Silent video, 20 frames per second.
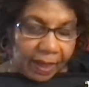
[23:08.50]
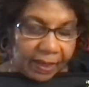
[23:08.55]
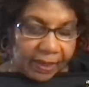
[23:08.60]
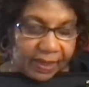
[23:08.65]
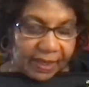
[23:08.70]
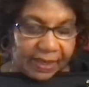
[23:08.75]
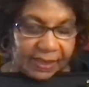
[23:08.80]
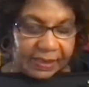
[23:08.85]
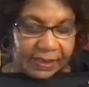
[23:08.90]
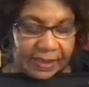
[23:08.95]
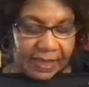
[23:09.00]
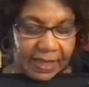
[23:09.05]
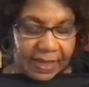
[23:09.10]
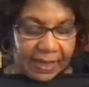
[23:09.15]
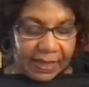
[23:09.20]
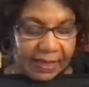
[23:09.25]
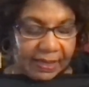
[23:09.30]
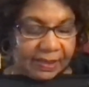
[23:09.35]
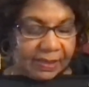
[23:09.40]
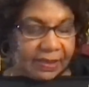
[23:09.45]
this
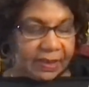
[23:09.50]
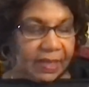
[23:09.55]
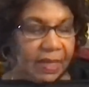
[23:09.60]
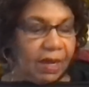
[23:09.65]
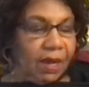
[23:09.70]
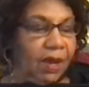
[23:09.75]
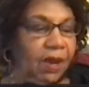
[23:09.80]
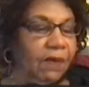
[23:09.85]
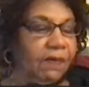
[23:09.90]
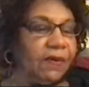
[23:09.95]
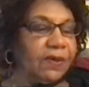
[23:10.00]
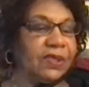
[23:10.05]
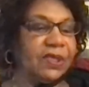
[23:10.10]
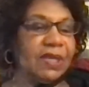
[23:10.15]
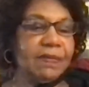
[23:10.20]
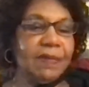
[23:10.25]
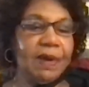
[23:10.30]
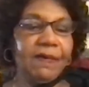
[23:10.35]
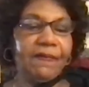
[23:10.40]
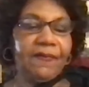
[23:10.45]
is, for
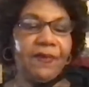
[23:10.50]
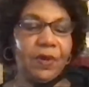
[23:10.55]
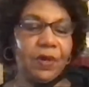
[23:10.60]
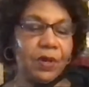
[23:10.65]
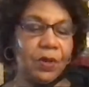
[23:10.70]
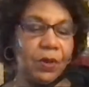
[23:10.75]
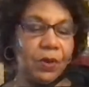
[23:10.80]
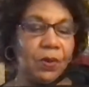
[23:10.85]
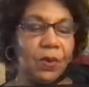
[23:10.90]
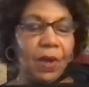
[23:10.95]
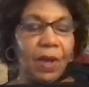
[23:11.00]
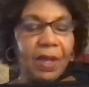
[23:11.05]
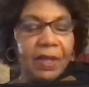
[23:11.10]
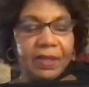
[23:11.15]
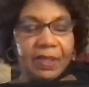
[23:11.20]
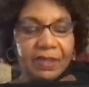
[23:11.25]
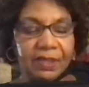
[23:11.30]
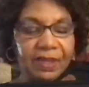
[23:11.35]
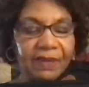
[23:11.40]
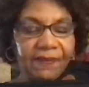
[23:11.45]
some of you,
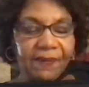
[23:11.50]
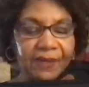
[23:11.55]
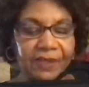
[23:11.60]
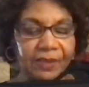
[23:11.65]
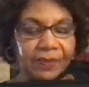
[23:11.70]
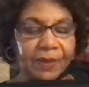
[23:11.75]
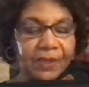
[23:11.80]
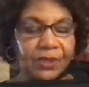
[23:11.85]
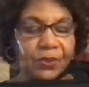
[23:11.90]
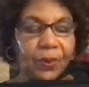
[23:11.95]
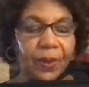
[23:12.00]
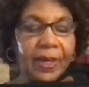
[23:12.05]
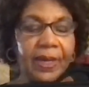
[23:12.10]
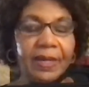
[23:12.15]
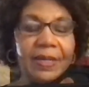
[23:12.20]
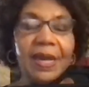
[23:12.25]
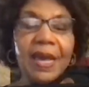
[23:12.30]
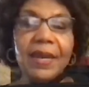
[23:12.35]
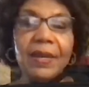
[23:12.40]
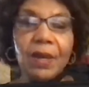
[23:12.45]
the difference
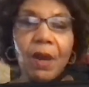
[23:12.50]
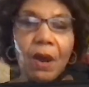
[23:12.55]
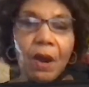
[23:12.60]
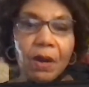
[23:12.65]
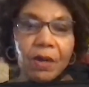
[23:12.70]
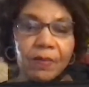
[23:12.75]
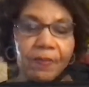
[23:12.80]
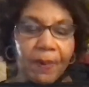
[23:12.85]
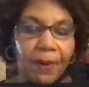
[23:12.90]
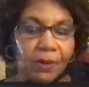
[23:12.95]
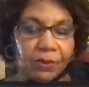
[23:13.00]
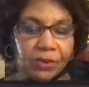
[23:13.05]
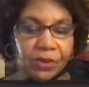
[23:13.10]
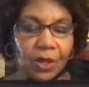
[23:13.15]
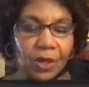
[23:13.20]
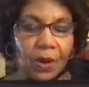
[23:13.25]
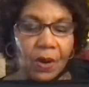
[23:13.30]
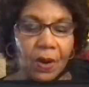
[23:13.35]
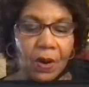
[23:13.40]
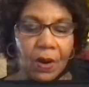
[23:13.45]
between an art
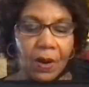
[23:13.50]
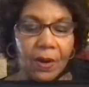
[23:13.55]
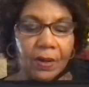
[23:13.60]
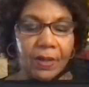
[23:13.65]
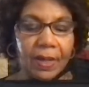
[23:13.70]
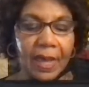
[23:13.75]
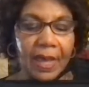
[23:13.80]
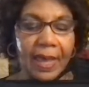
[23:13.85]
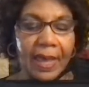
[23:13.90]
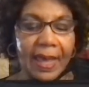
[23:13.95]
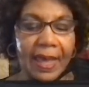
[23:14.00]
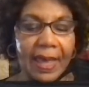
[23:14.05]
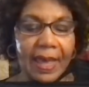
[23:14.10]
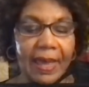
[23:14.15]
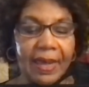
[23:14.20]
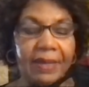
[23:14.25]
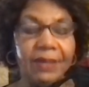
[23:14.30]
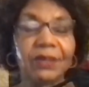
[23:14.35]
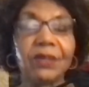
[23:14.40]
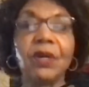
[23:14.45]
postcard
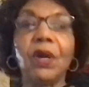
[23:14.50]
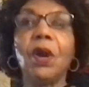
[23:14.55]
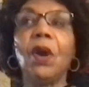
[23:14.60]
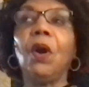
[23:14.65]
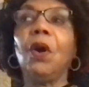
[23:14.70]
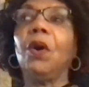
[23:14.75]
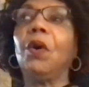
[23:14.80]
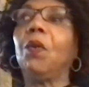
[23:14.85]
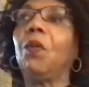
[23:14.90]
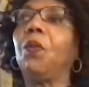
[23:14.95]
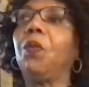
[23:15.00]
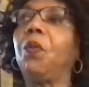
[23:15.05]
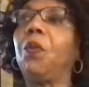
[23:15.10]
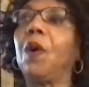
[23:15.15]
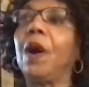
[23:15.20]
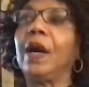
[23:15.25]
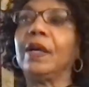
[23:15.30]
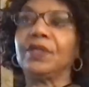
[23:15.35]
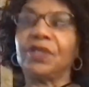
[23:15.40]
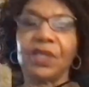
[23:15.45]
and
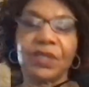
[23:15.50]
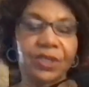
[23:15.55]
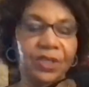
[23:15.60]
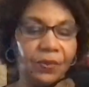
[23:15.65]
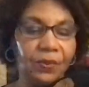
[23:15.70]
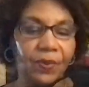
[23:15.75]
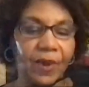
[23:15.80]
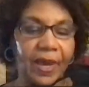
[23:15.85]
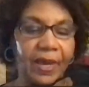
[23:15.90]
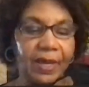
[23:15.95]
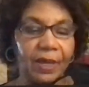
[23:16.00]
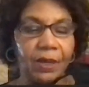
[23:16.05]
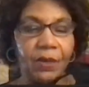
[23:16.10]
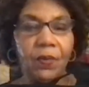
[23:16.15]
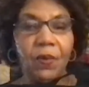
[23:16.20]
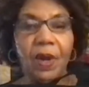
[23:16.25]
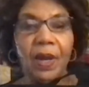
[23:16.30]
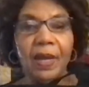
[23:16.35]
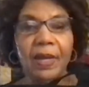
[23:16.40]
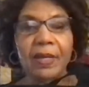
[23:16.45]
one, just a regular
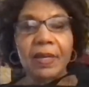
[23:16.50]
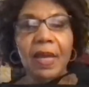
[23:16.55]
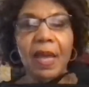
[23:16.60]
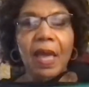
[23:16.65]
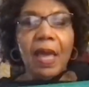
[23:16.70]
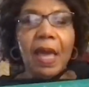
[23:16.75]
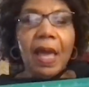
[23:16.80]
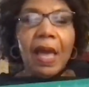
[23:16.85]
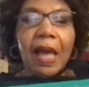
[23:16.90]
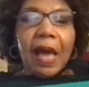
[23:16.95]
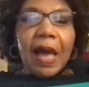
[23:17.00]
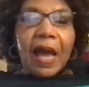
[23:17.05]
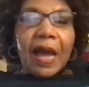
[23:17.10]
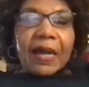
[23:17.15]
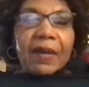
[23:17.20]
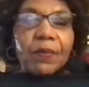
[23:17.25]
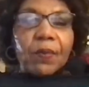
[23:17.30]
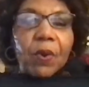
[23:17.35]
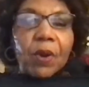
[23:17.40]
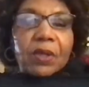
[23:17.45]
one.
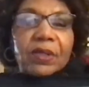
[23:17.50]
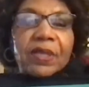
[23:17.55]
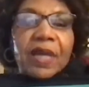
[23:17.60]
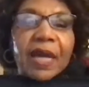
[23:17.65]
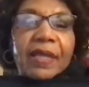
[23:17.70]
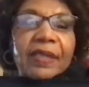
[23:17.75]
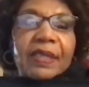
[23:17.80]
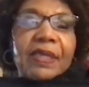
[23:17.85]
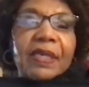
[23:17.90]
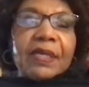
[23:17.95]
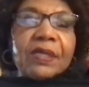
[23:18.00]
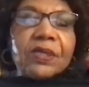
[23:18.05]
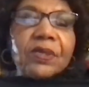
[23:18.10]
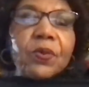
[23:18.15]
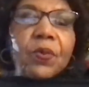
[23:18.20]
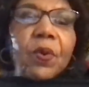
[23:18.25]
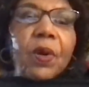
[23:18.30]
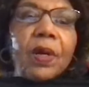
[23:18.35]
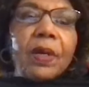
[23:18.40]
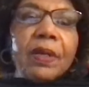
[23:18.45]
I worked on this
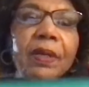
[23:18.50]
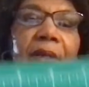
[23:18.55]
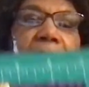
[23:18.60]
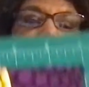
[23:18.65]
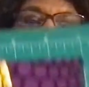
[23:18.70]
one